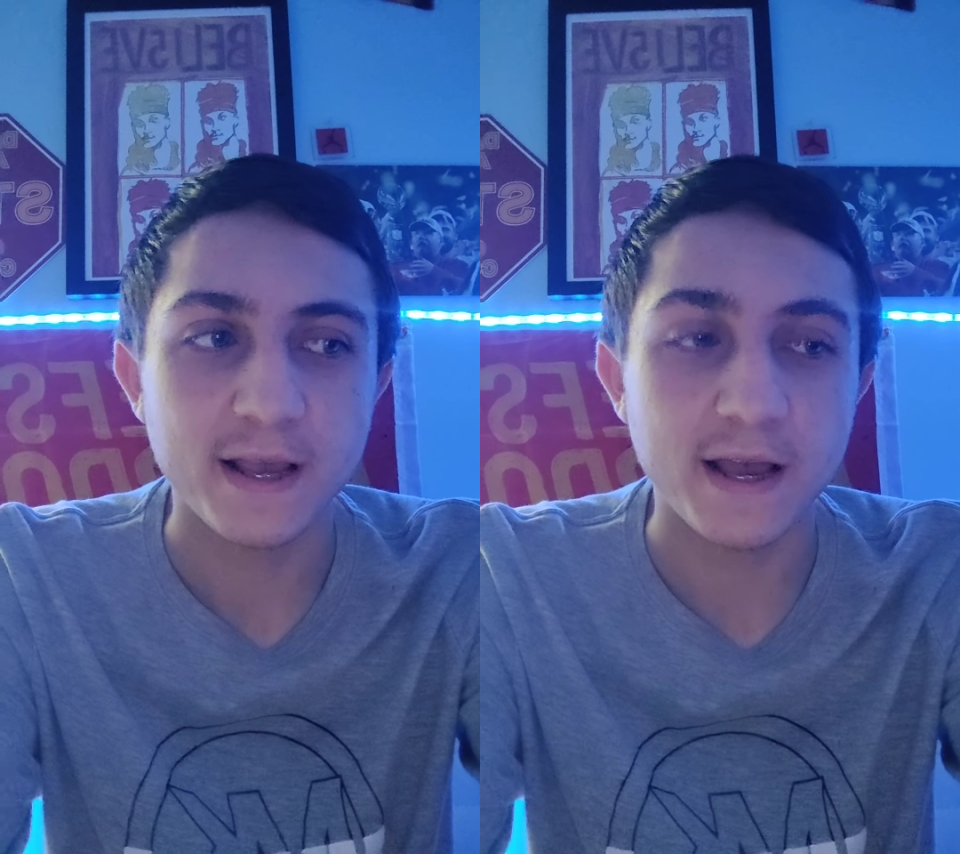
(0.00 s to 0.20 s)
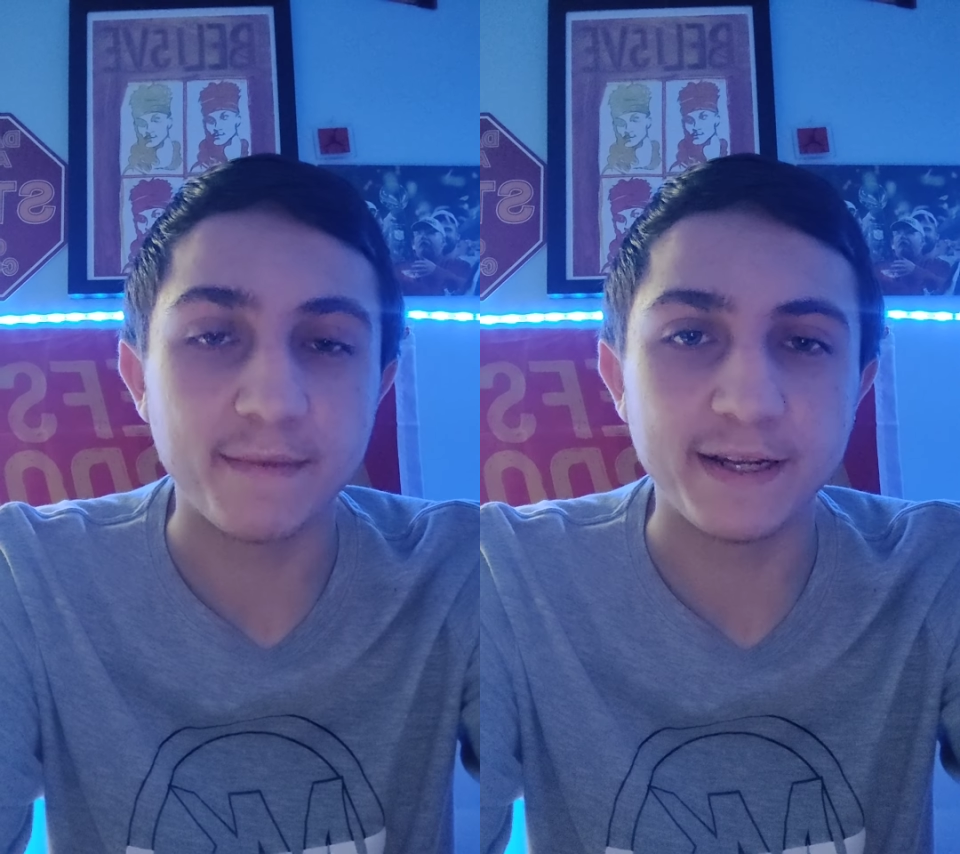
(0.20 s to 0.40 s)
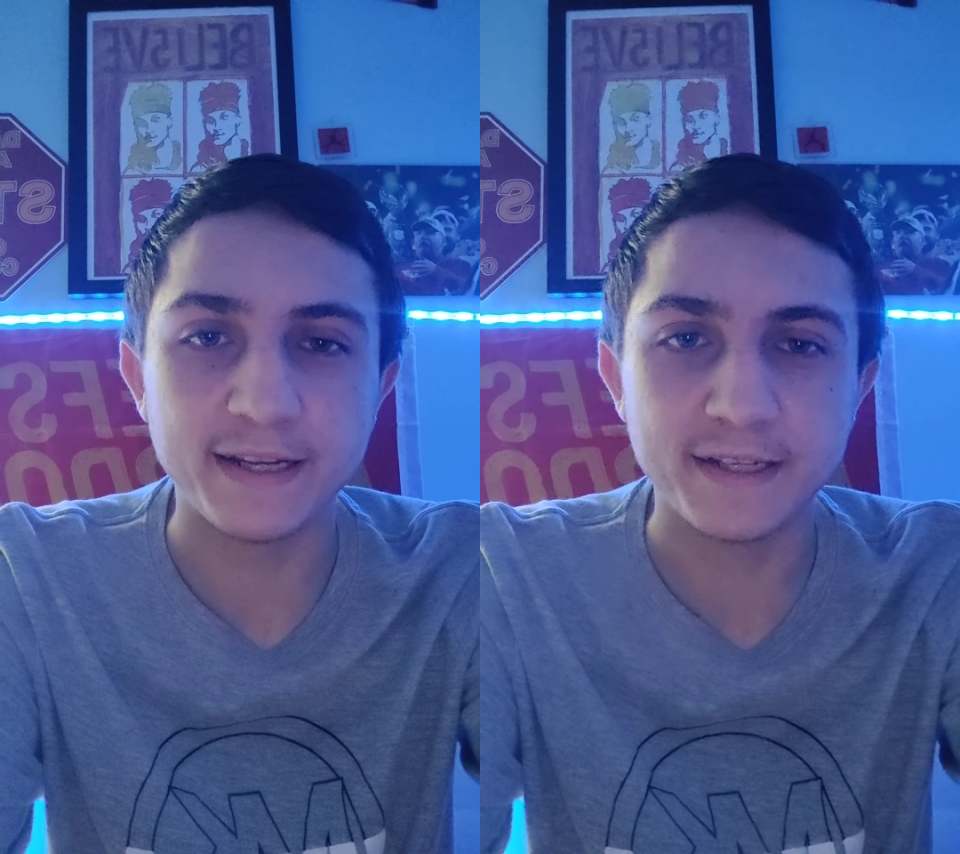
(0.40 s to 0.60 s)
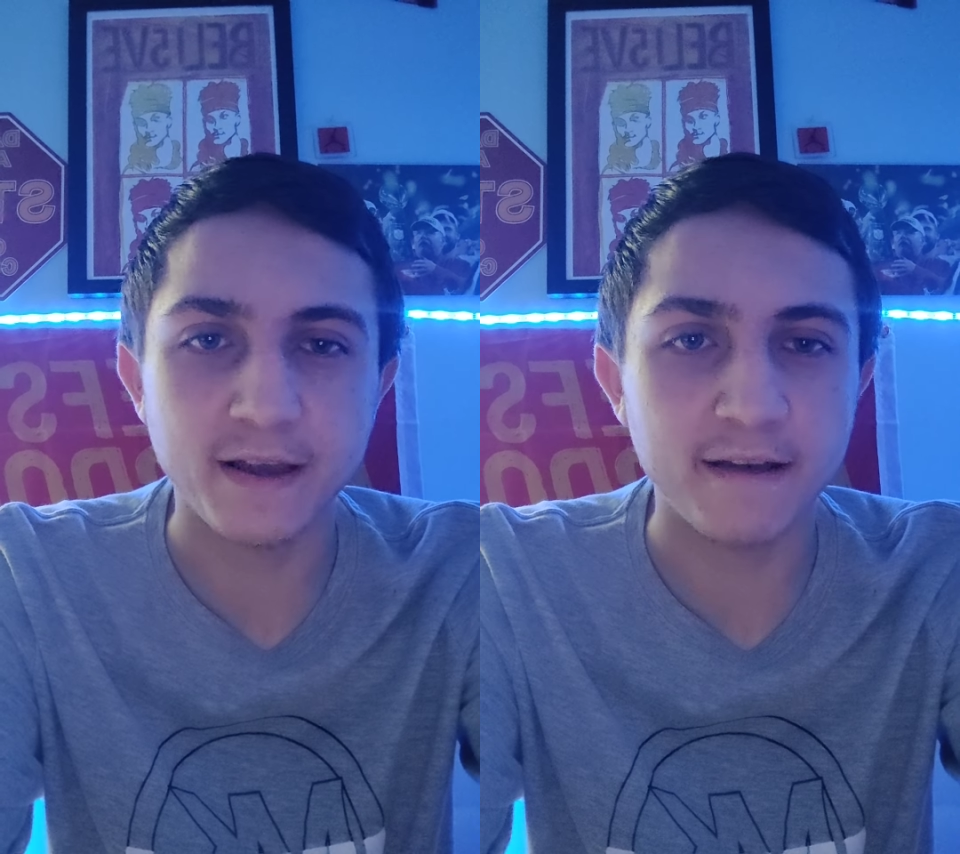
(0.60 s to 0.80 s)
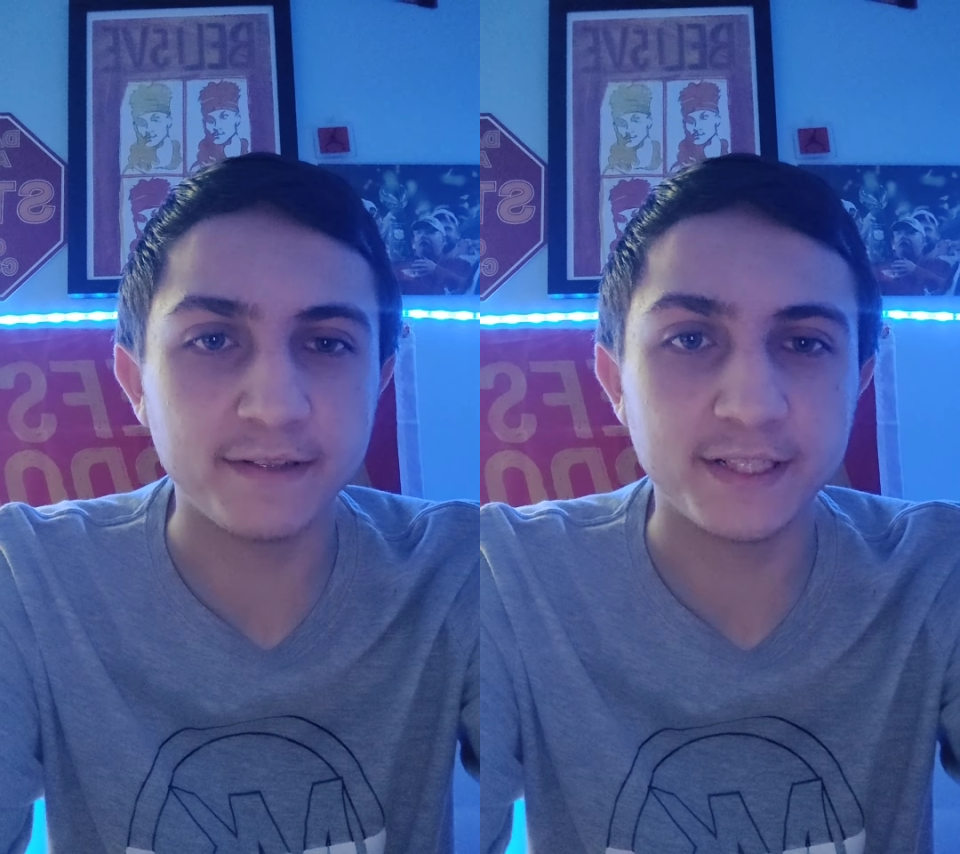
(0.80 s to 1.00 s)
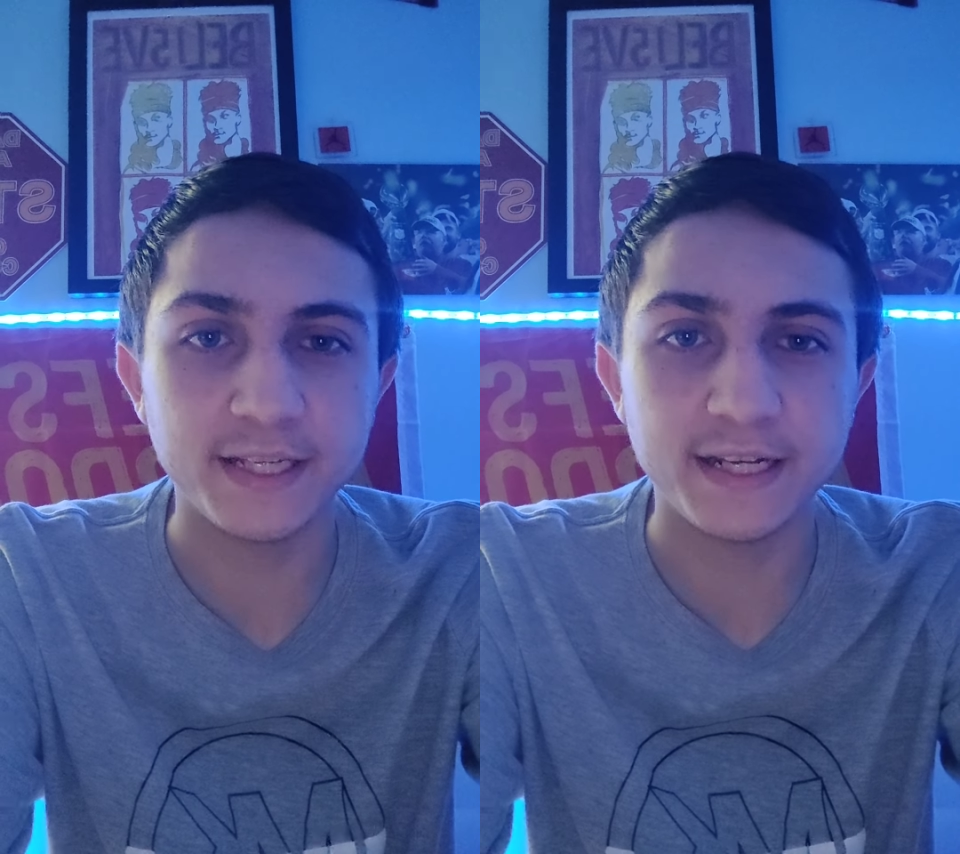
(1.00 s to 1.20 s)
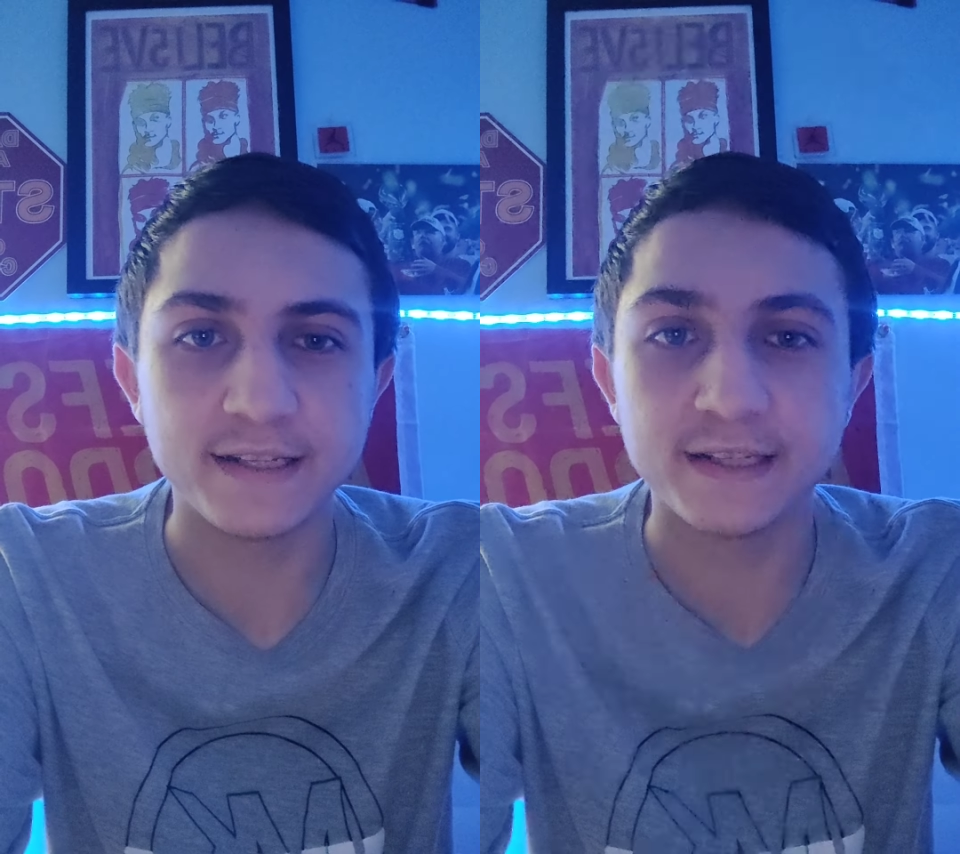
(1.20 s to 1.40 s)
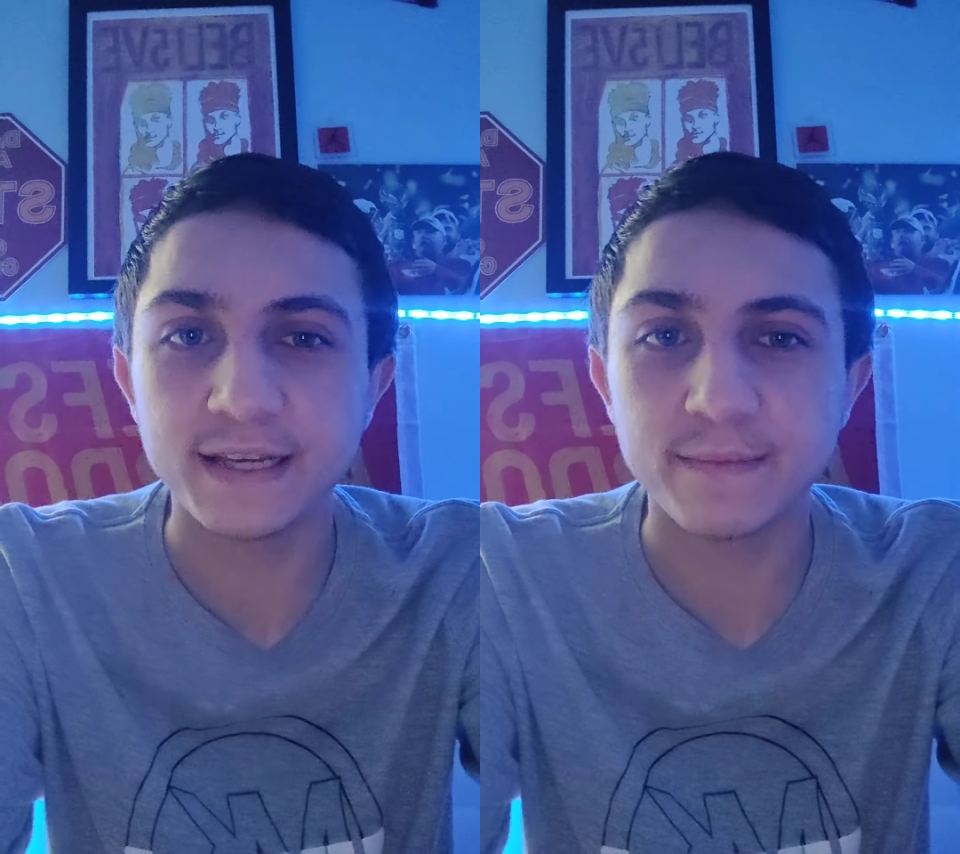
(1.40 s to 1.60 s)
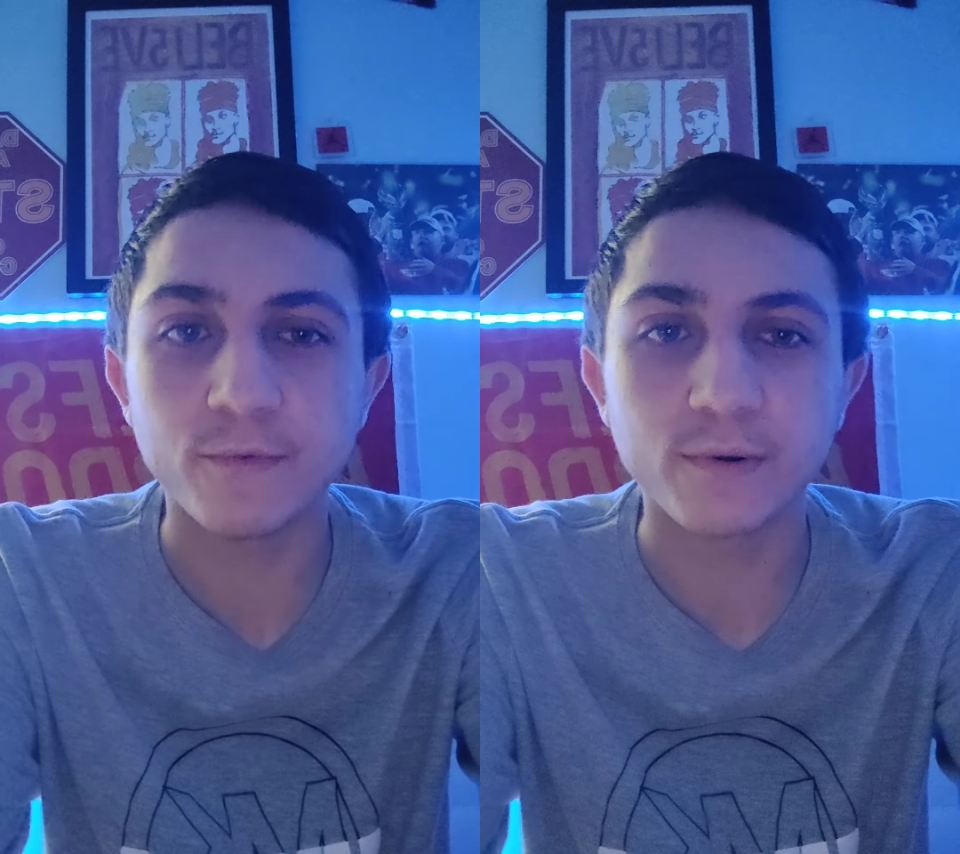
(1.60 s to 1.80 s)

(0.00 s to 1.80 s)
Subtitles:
He doesn't get